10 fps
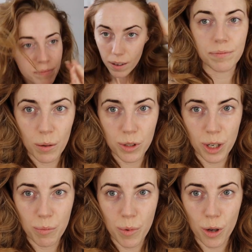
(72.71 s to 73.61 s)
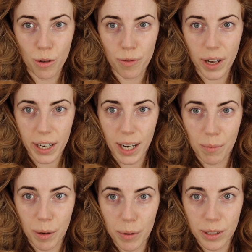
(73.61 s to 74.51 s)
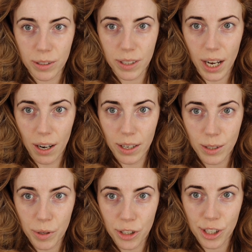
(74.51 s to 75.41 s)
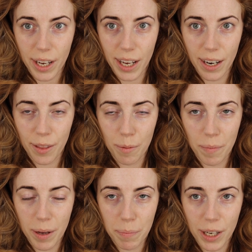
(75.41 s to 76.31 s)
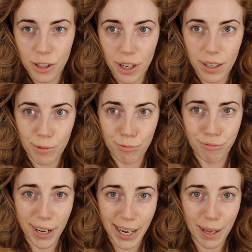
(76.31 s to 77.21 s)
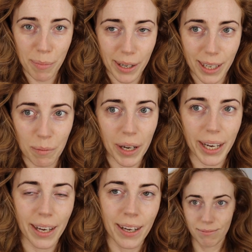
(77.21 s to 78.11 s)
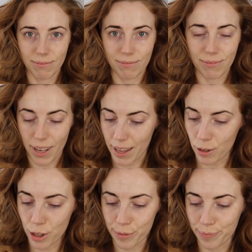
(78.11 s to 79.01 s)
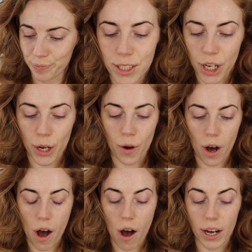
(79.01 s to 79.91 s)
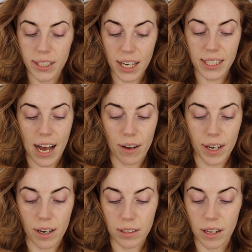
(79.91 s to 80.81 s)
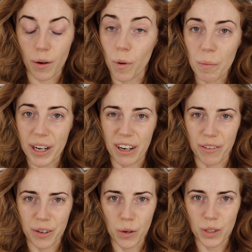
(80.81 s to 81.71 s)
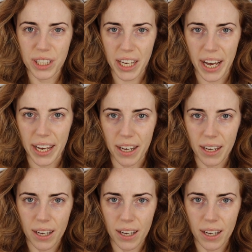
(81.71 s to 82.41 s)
I'm just going to move that camera because that light switch in the picture is really bugging me. Yeah, I'll do. So I sat down and I was like, what am I going to record today?